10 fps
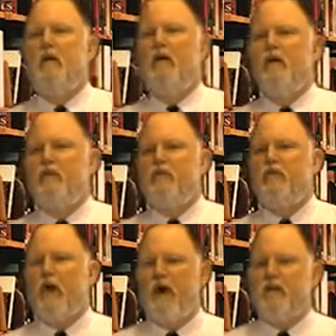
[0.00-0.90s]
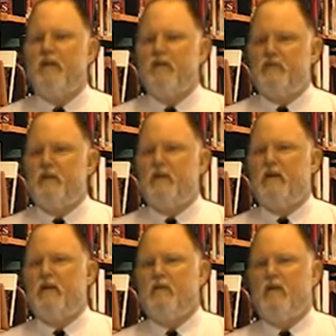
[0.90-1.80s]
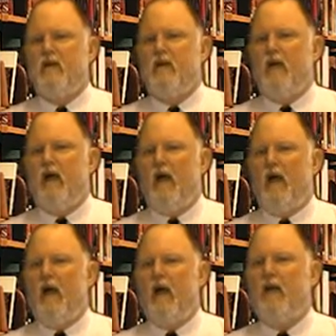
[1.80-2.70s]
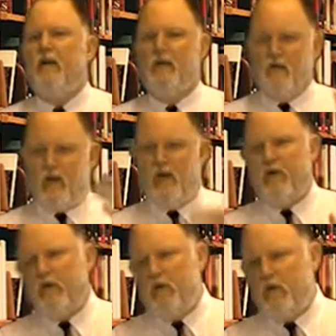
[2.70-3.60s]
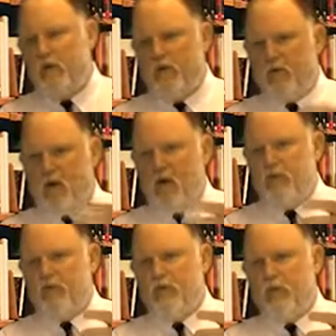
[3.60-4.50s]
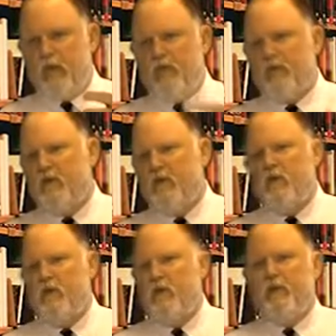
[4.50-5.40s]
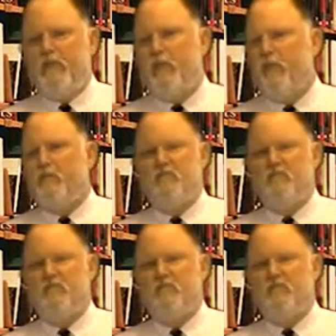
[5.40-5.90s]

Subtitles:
Who's driving this thing? And, you know, and then who are the also-rans, and then who are the people